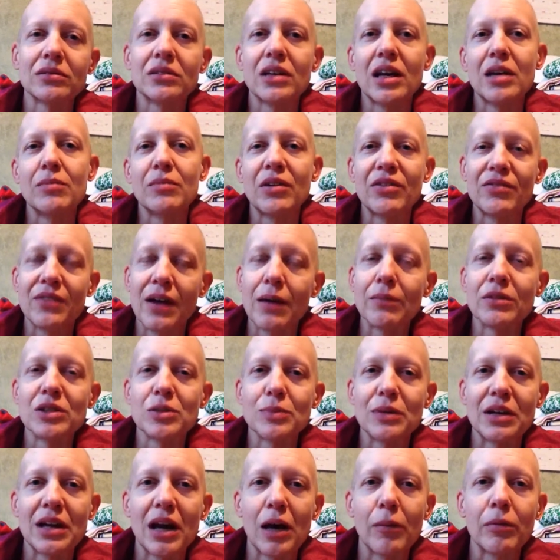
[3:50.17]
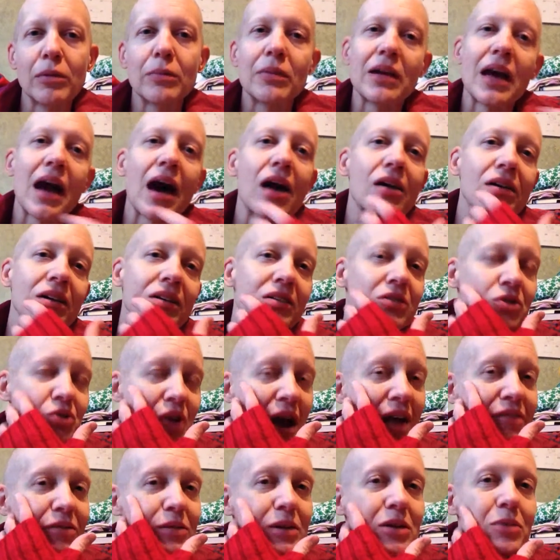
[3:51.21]
and my family's been helping me out and
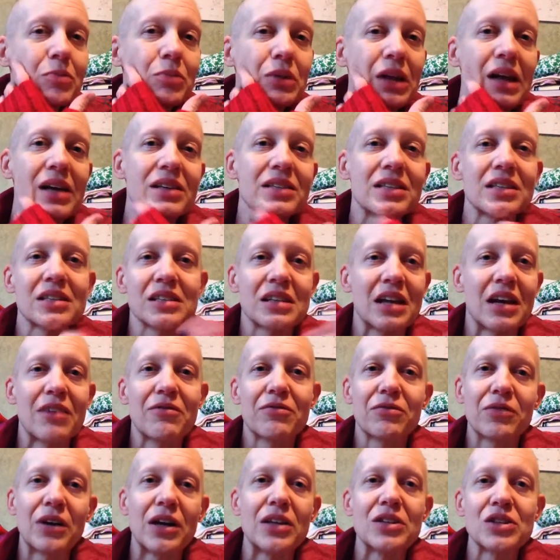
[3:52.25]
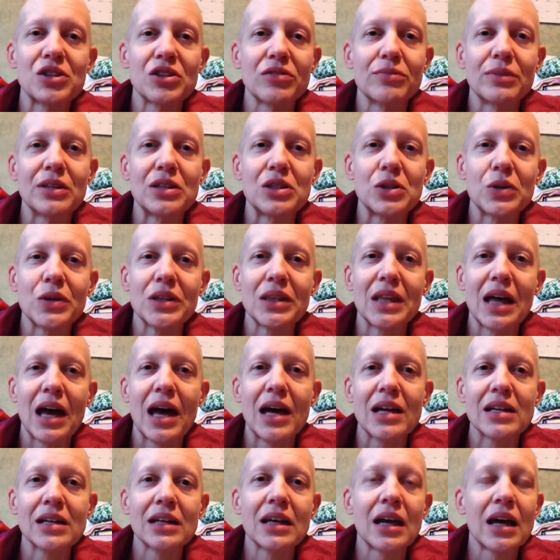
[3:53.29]
driving me places, and I have friends who've been doing
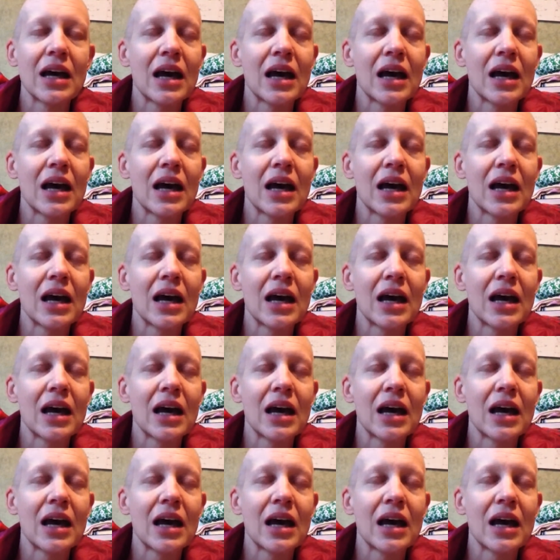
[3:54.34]
that,